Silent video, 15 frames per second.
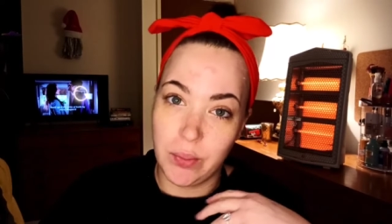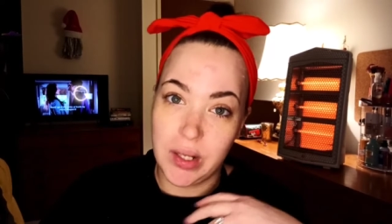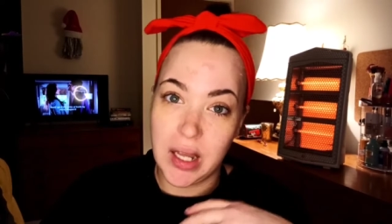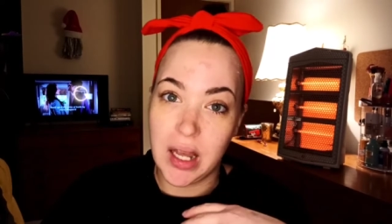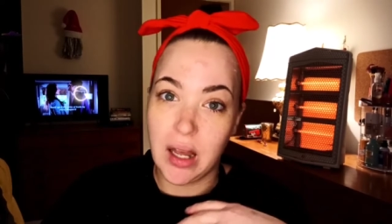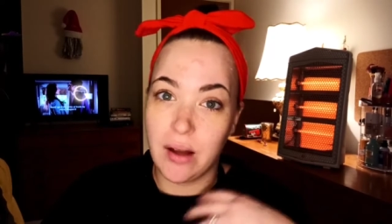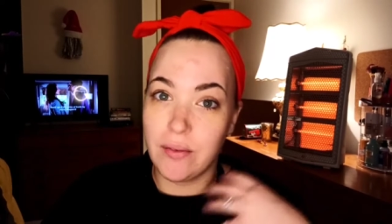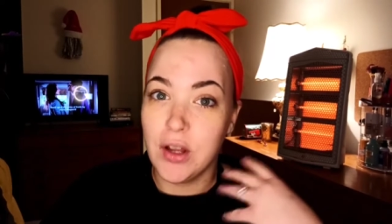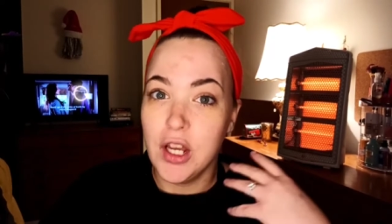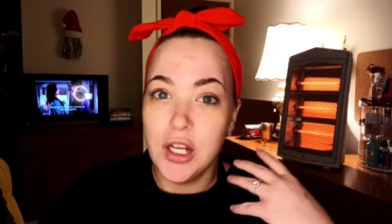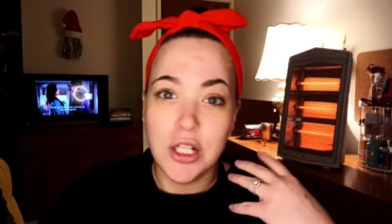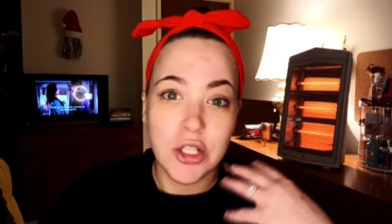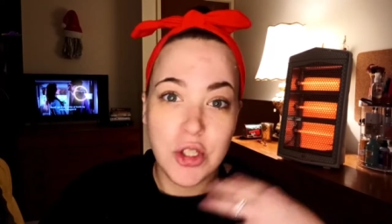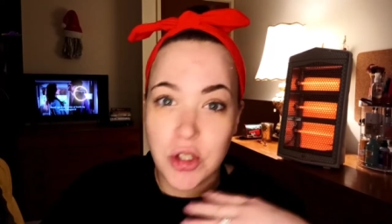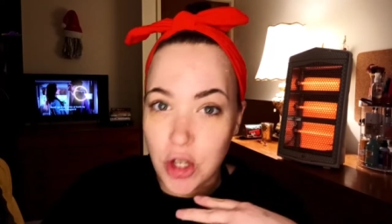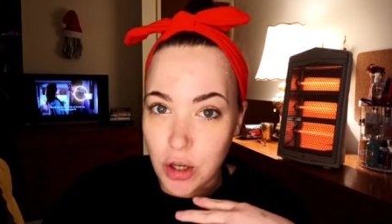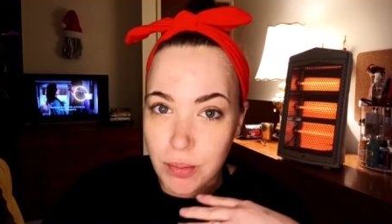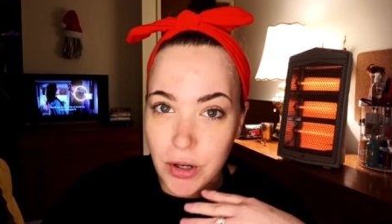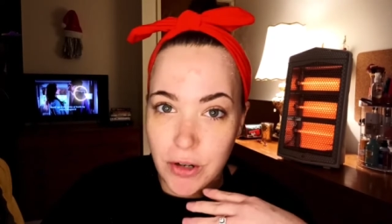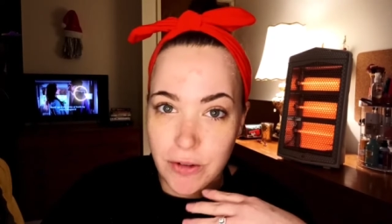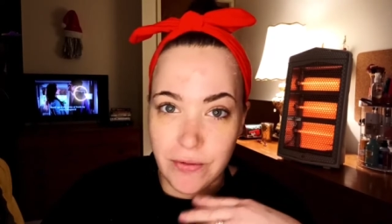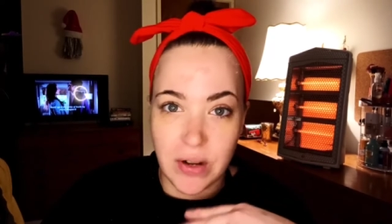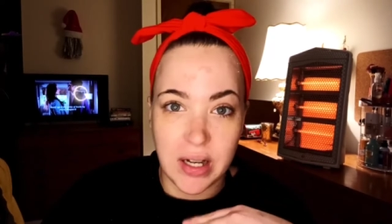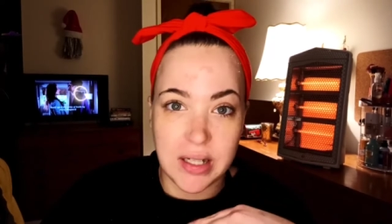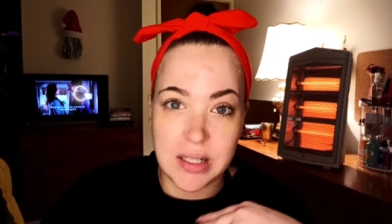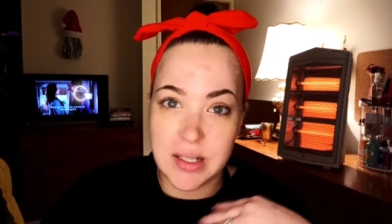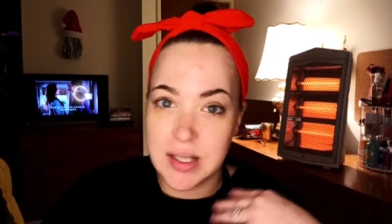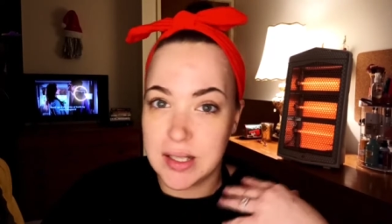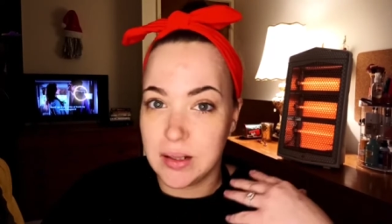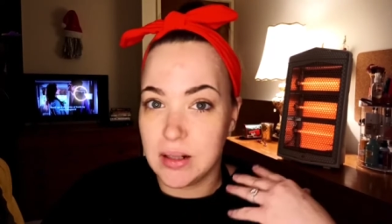We have snowball
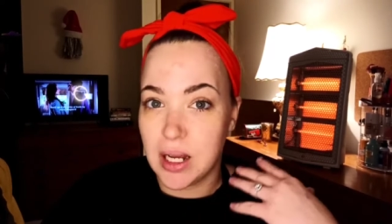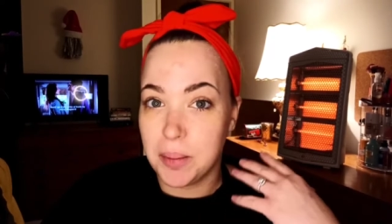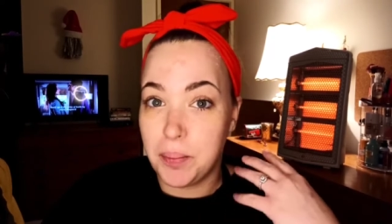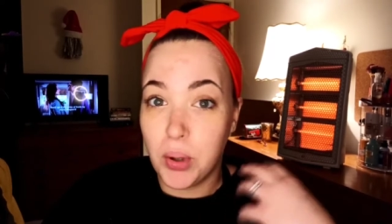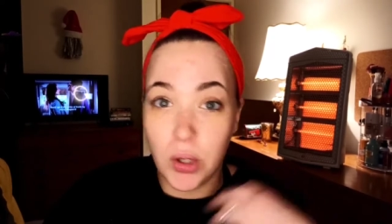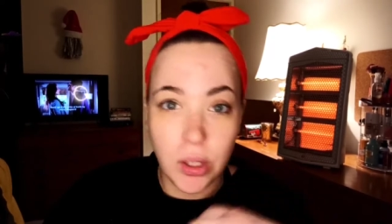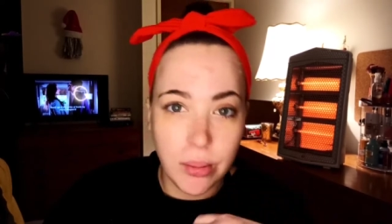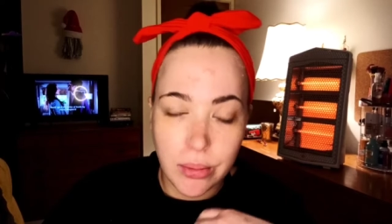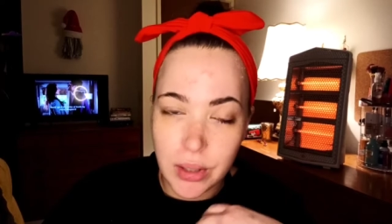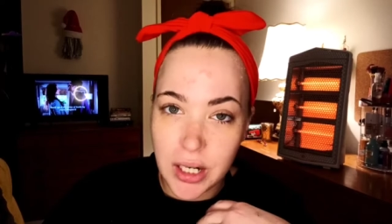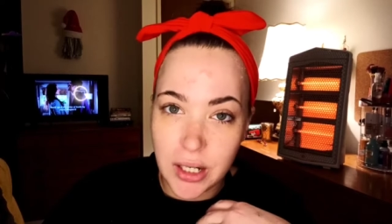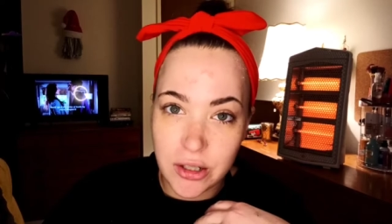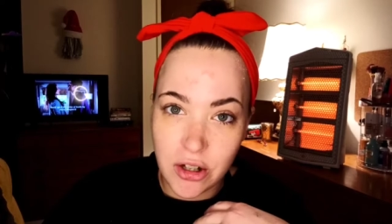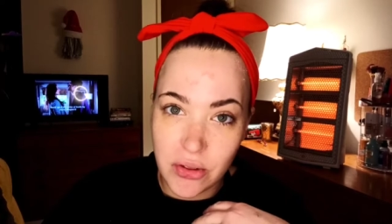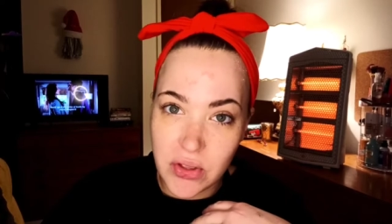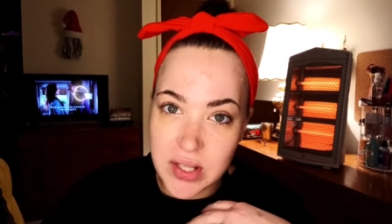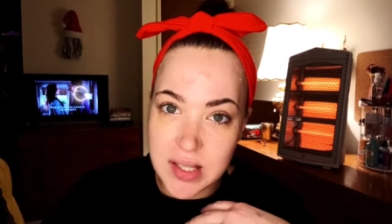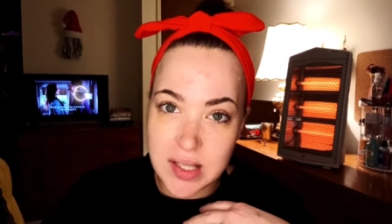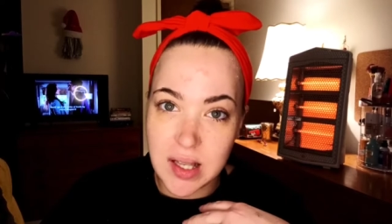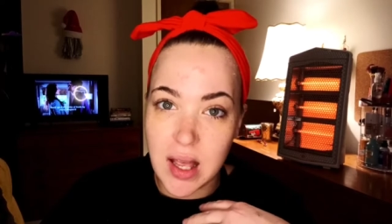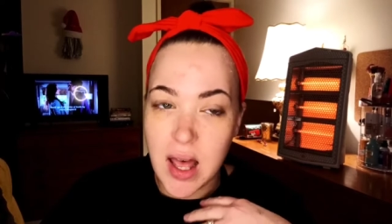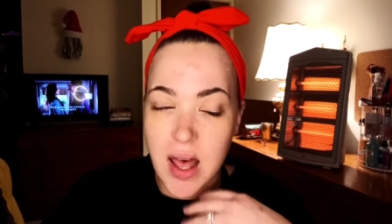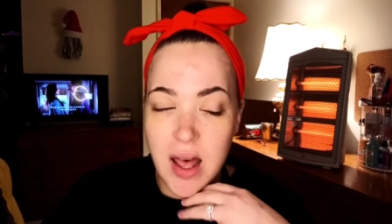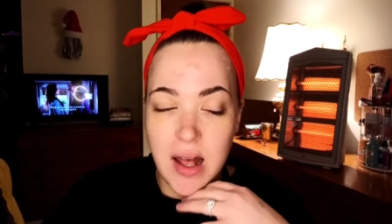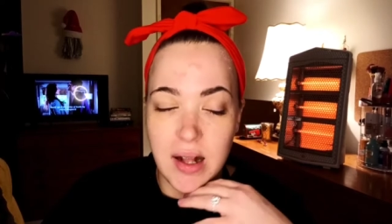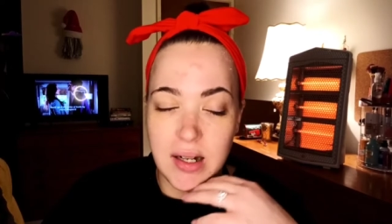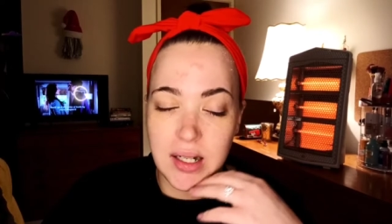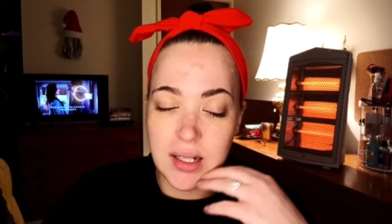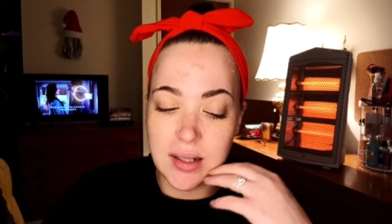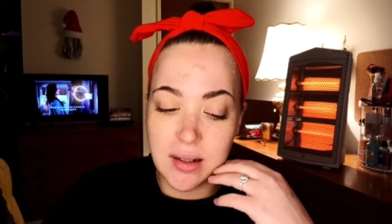fights, and I pull him around on the
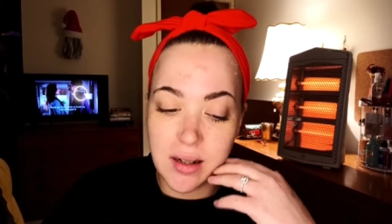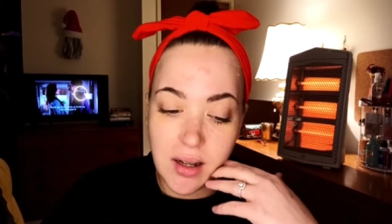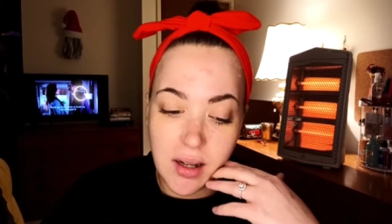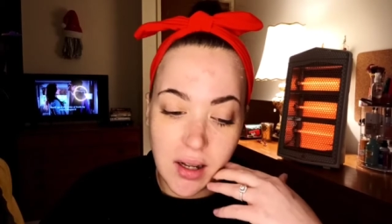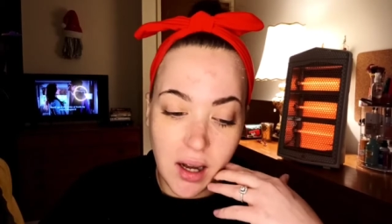sled, and